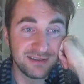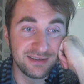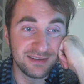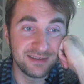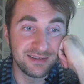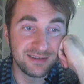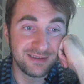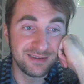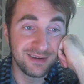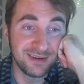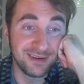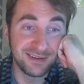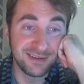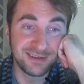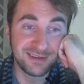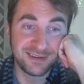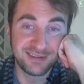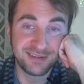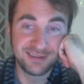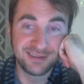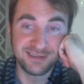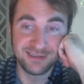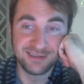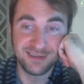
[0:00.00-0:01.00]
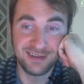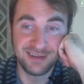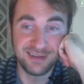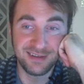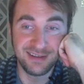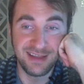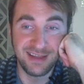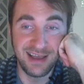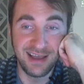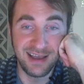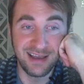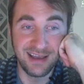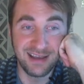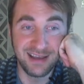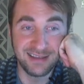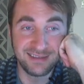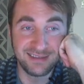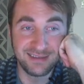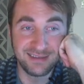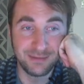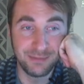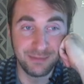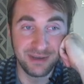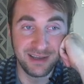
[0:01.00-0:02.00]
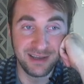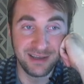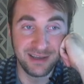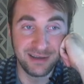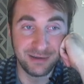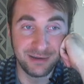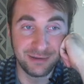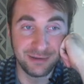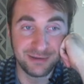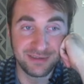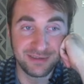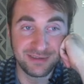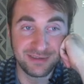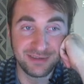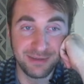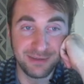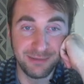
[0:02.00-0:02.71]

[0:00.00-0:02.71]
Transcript: it talks a lot about